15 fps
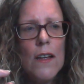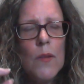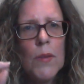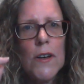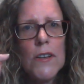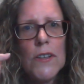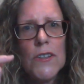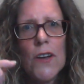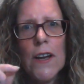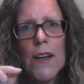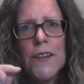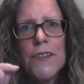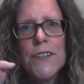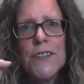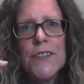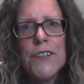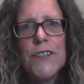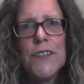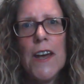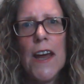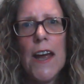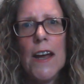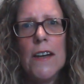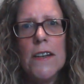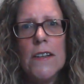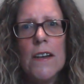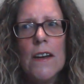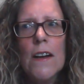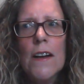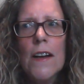because I understand
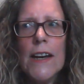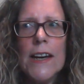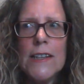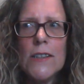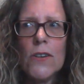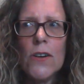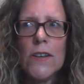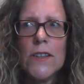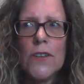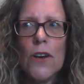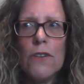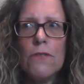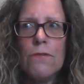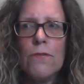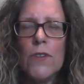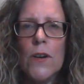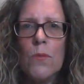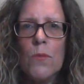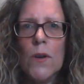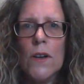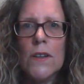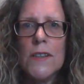He's got his own free will,